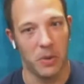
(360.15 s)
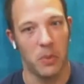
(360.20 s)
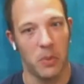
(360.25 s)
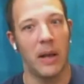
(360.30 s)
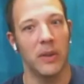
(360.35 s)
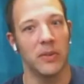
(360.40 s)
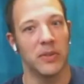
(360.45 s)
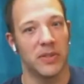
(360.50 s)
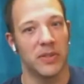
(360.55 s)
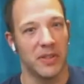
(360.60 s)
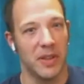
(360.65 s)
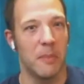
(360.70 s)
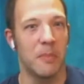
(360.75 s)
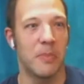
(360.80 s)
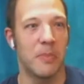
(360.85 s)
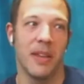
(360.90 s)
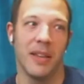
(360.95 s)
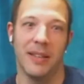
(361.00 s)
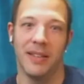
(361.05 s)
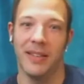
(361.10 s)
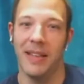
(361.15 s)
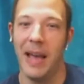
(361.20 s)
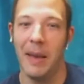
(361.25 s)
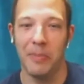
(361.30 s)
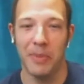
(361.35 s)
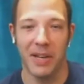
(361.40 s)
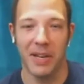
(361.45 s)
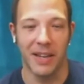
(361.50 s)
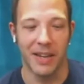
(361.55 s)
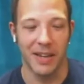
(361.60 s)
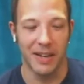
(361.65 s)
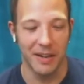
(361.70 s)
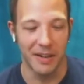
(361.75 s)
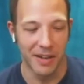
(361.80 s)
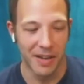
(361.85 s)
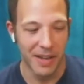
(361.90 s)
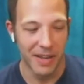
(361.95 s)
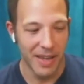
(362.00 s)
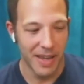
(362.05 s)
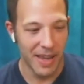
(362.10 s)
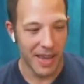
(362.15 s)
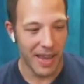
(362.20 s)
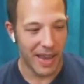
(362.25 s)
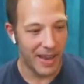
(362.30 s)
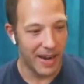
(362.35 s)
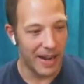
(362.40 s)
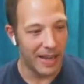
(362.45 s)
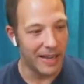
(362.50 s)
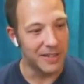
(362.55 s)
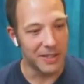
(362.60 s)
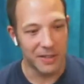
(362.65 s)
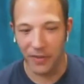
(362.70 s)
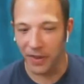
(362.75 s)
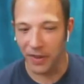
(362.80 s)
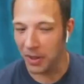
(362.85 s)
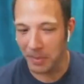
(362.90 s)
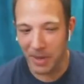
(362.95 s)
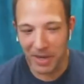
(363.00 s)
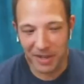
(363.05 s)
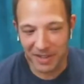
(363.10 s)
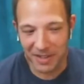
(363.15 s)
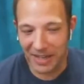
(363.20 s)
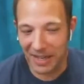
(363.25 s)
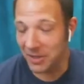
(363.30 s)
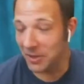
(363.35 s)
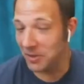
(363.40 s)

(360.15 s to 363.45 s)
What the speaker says: wow, something is happening here. And developmentally, I don't